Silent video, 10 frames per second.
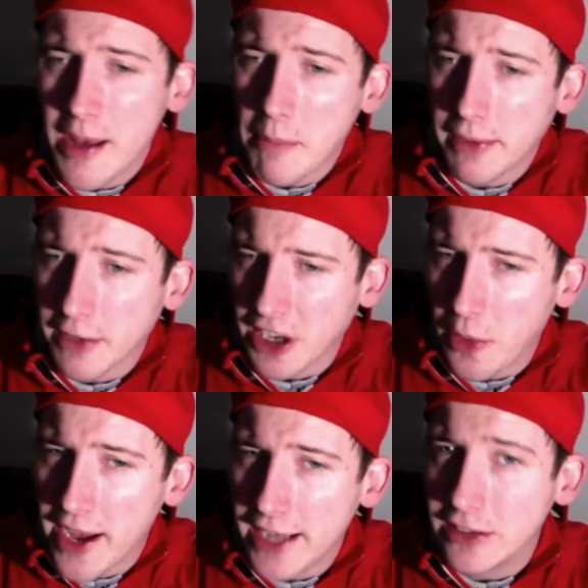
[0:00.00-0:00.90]
but I'm going to
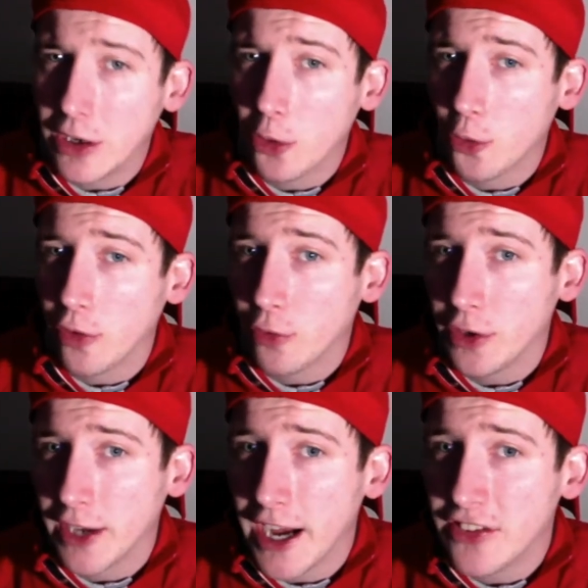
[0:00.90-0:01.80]
go ahead and go through it for
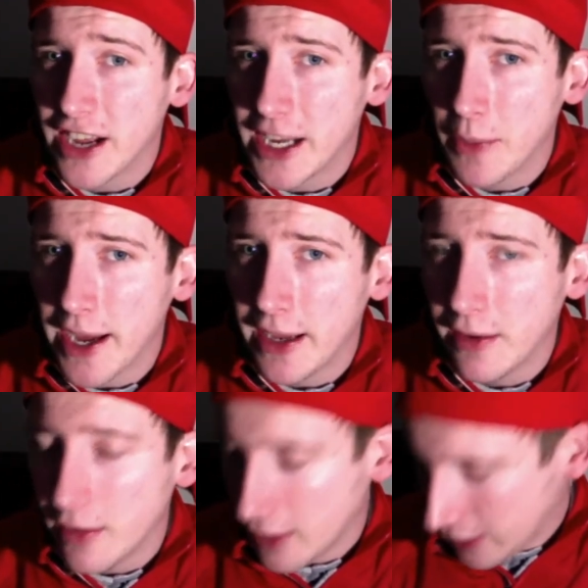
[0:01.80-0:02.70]
you guys anyway.